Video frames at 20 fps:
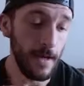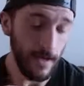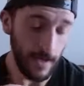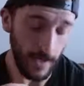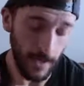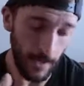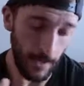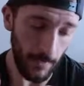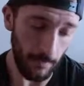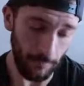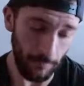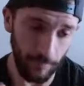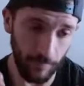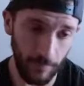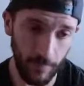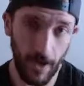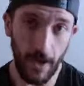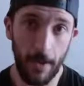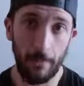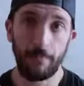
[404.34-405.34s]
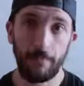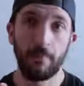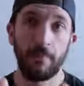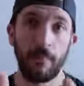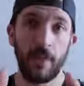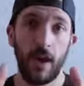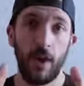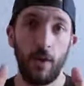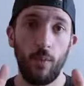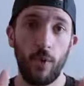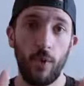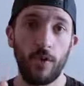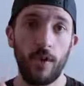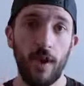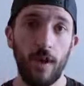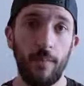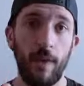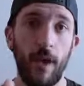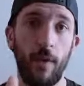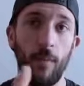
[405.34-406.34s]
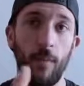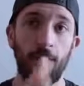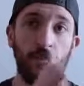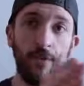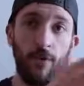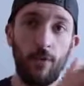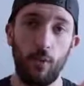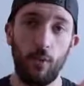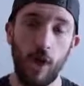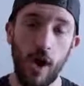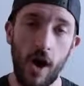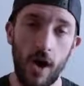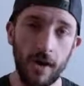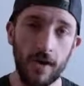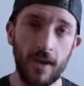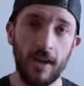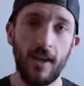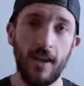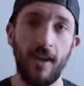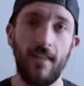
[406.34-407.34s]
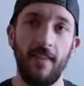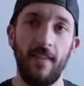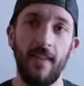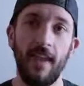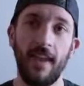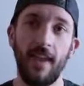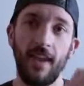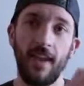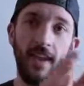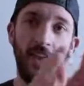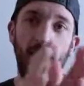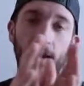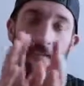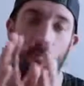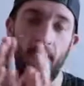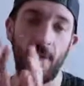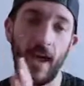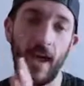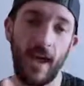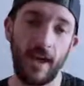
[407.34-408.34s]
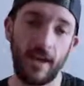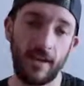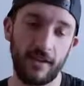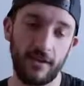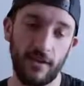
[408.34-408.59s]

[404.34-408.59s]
But I woke up, I went for a walk, and then I came back.